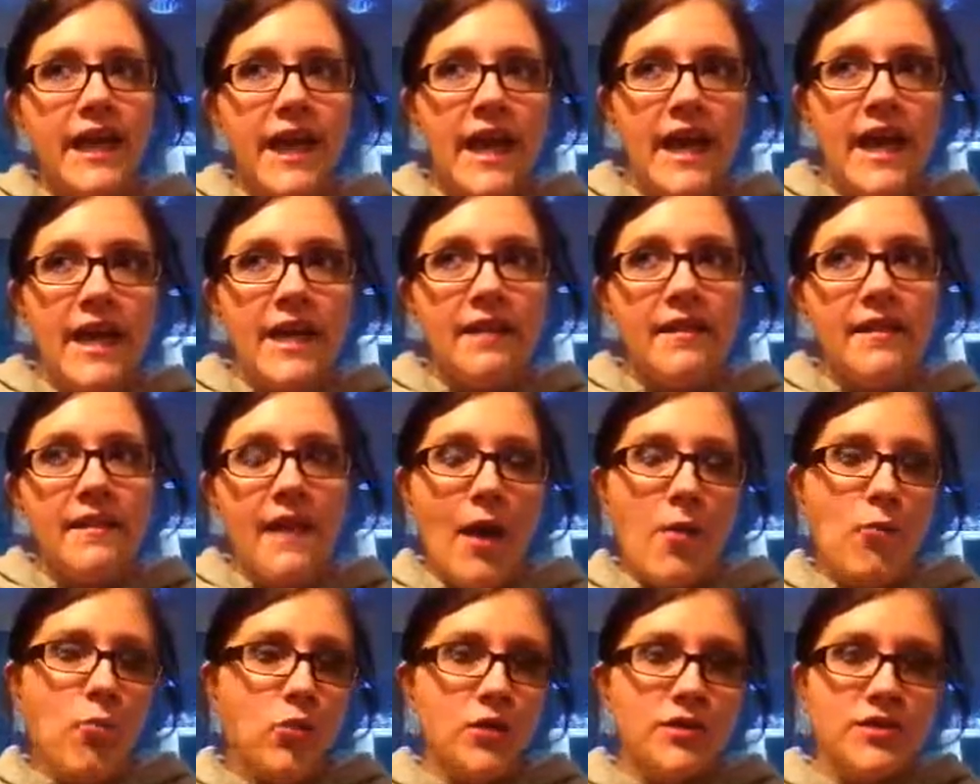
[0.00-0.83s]
hey,
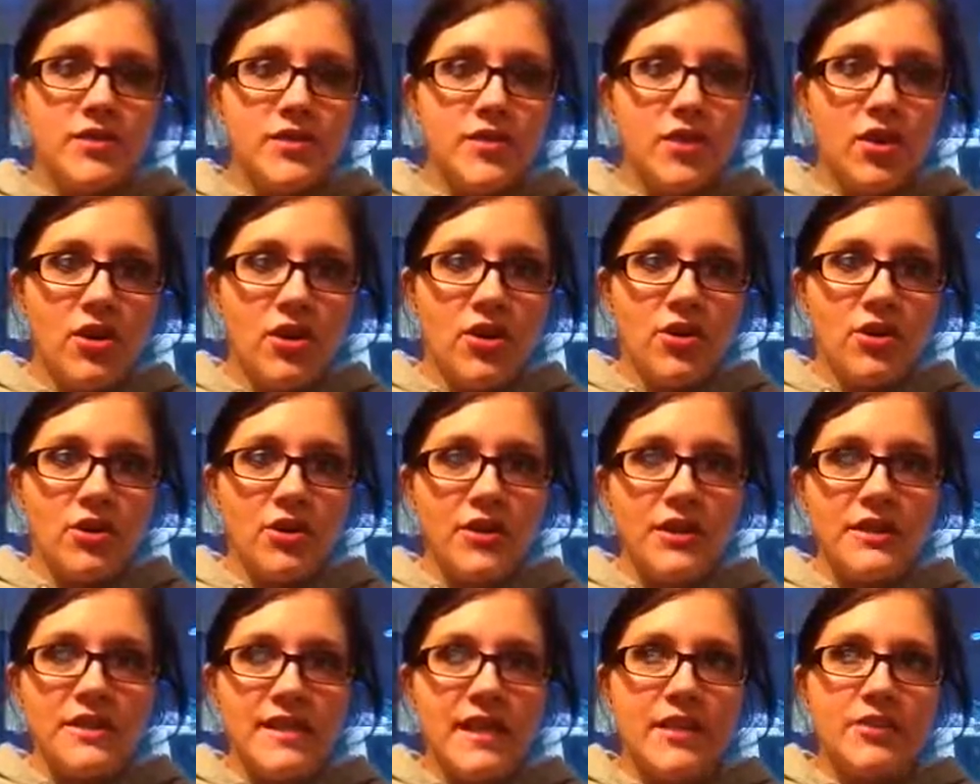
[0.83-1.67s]
that one song,
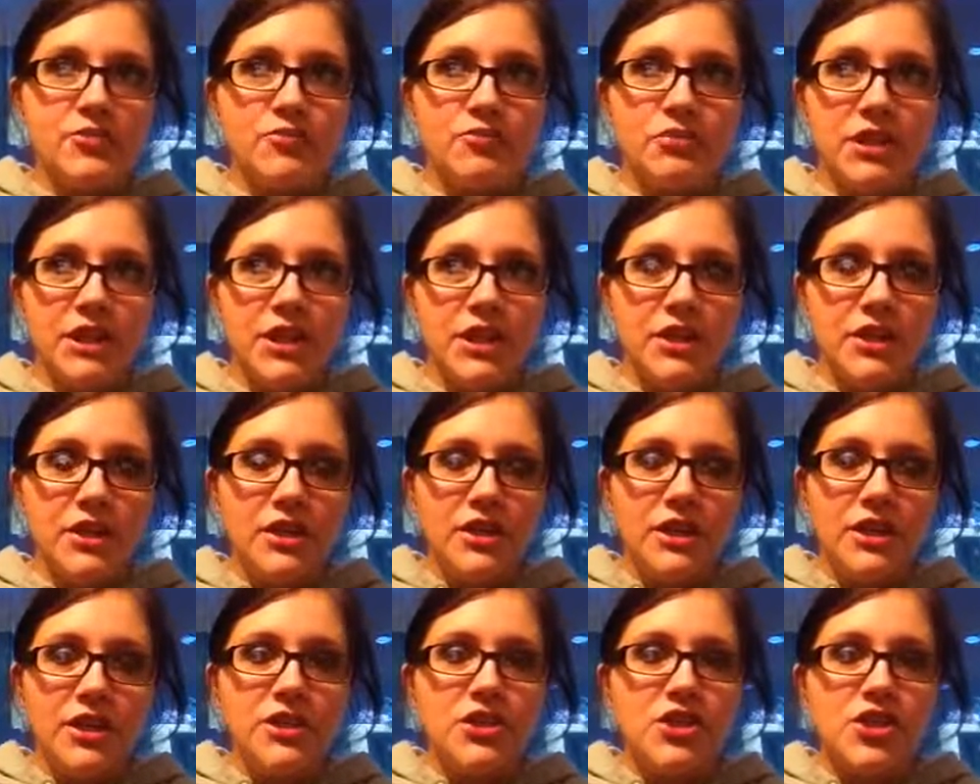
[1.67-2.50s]
it sounds really
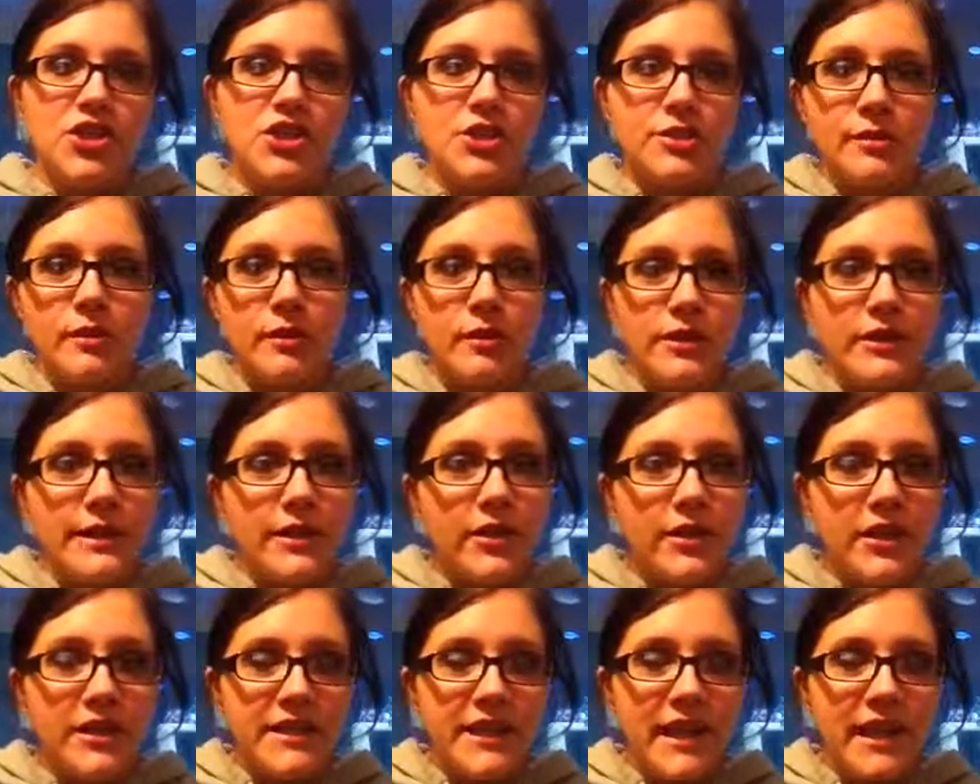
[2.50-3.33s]
good, just throw a
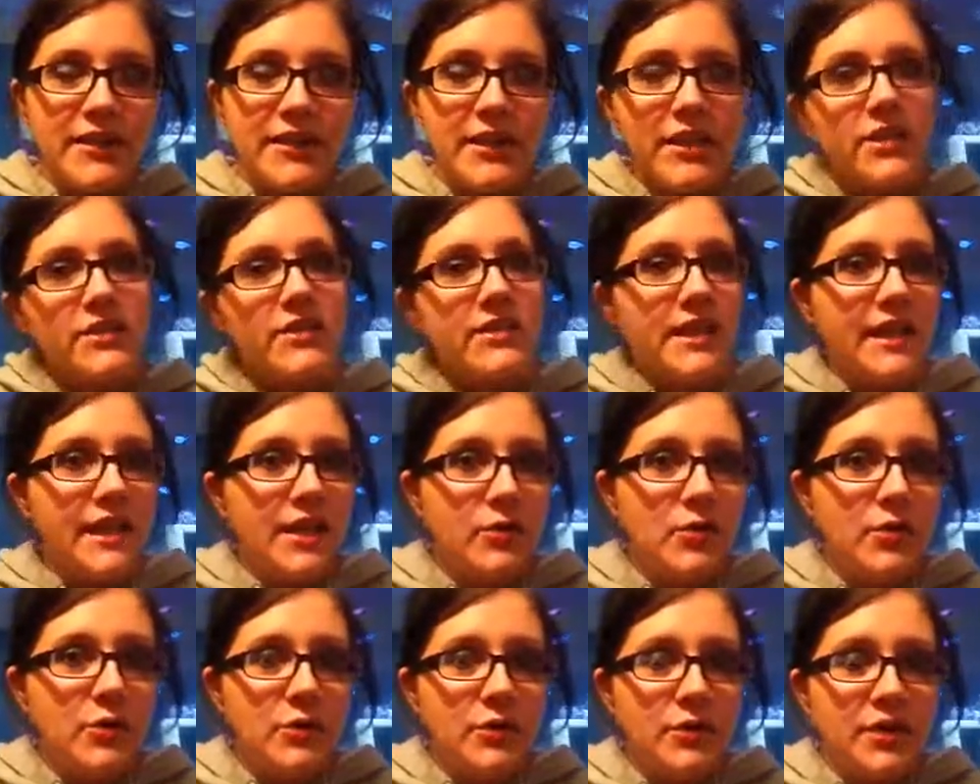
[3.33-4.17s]
lyric down there, I'll tell
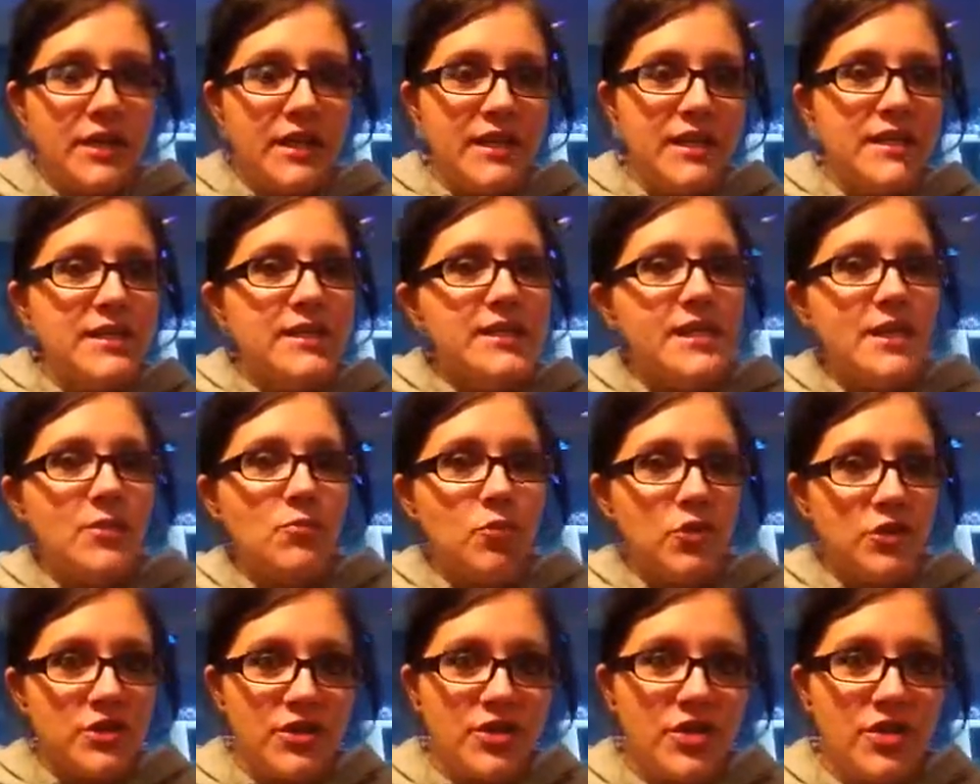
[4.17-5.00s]
you who it is and
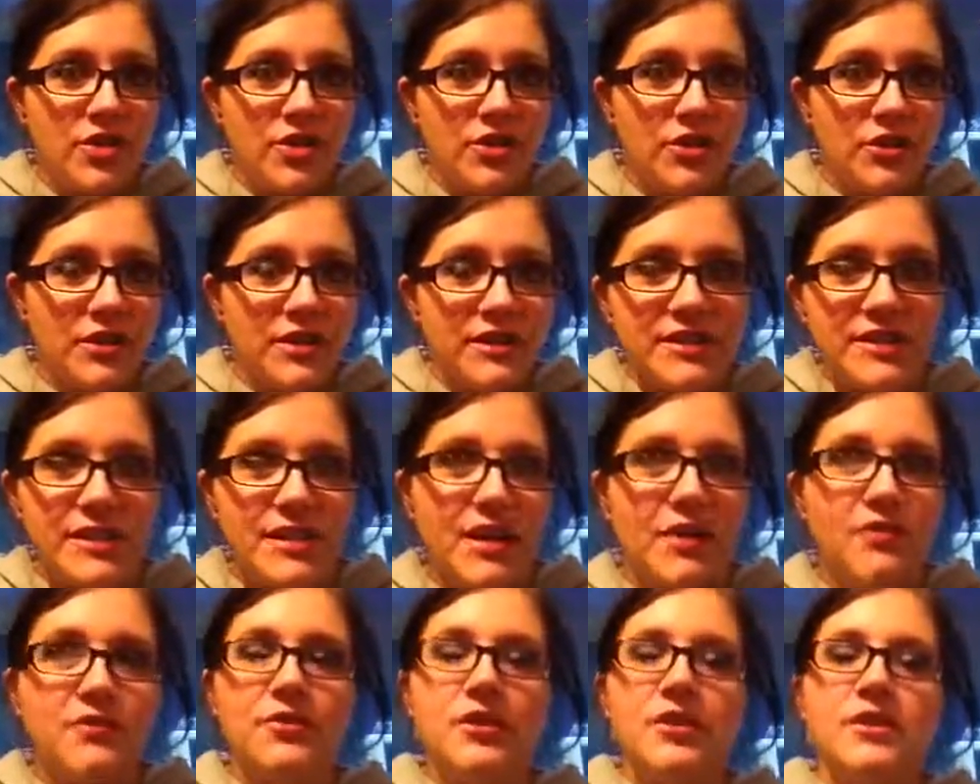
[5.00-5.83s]
what song and
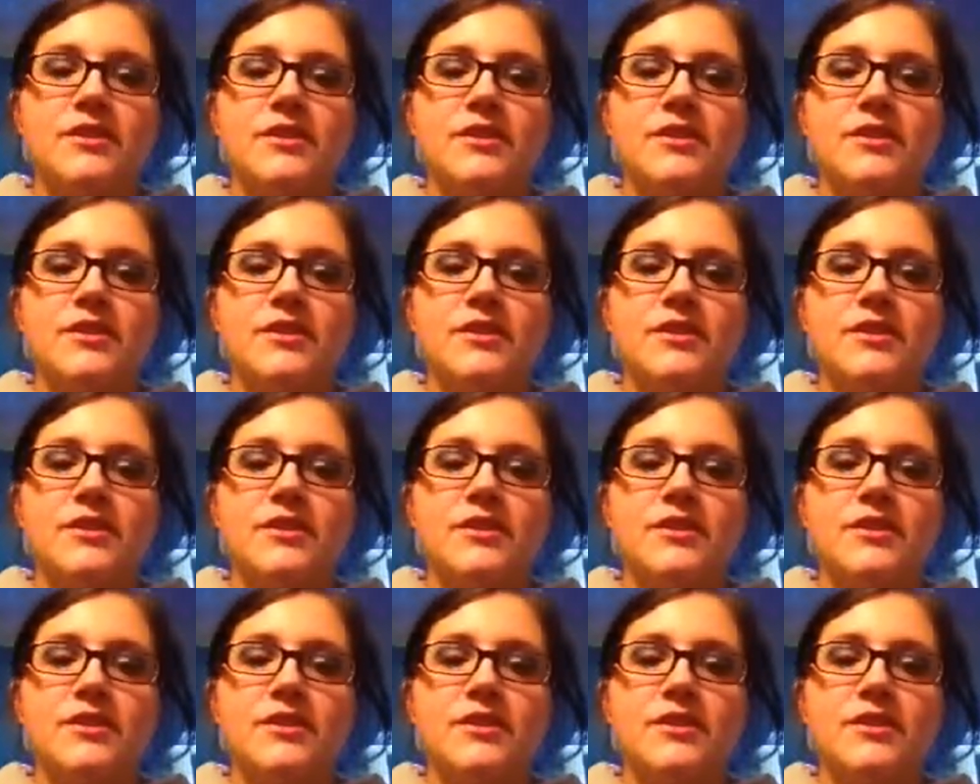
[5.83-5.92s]
stuff.